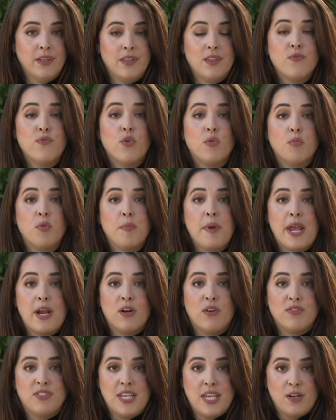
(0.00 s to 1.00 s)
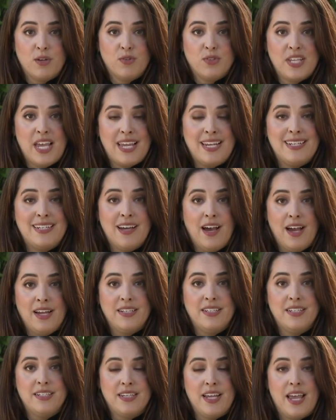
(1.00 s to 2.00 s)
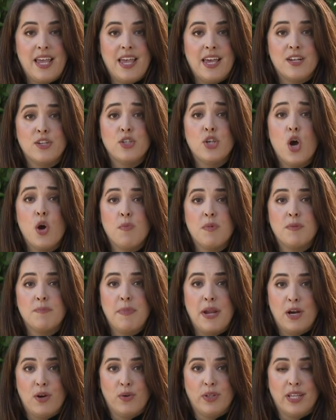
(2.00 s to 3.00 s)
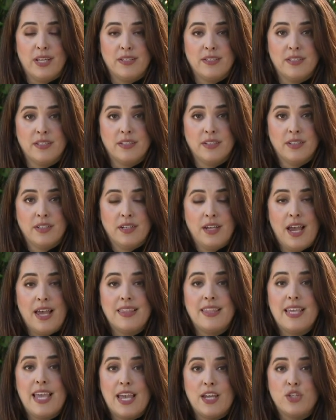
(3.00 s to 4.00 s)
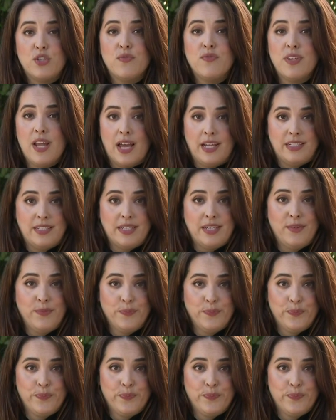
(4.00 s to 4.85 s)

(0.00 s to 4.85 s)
The former mayor of San Jose died today at his home in Maryland at the age of 90.